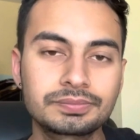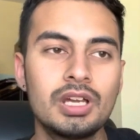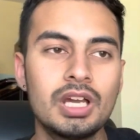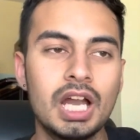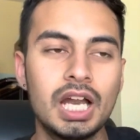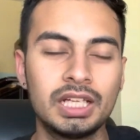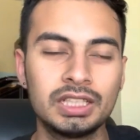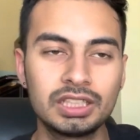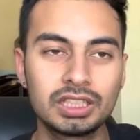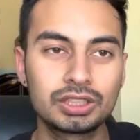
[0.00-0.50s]

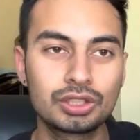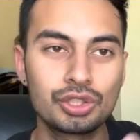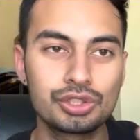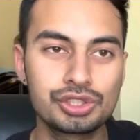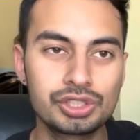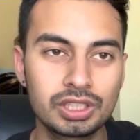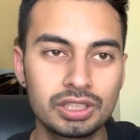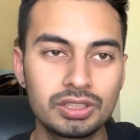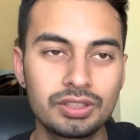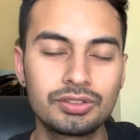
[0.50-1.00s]
Another
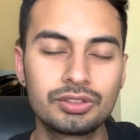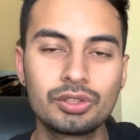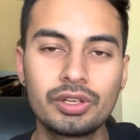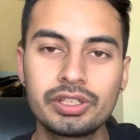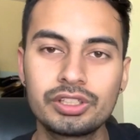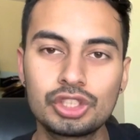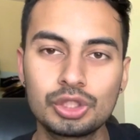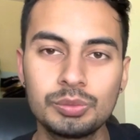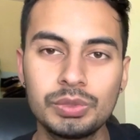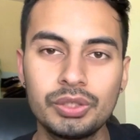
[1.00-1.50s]
question is going
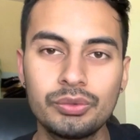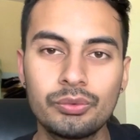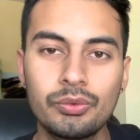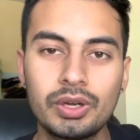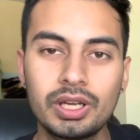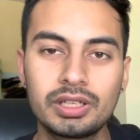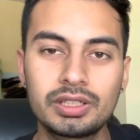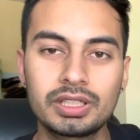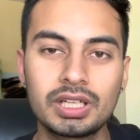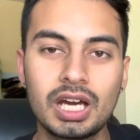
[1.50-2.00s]
to be,
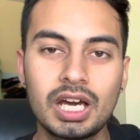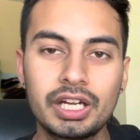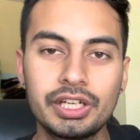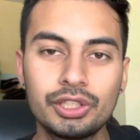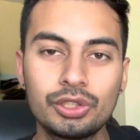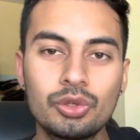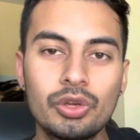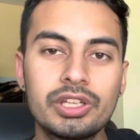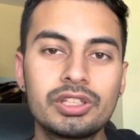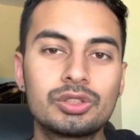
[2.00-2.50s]
what are you
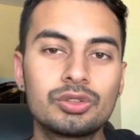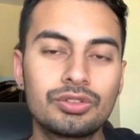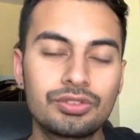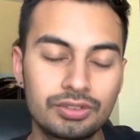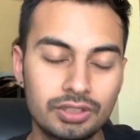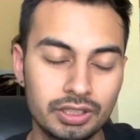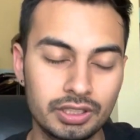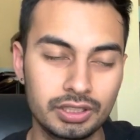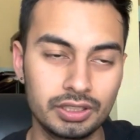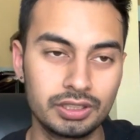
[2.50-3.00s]
going to
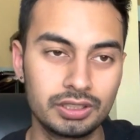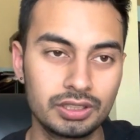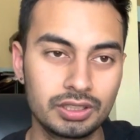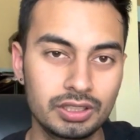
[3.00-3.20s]
study?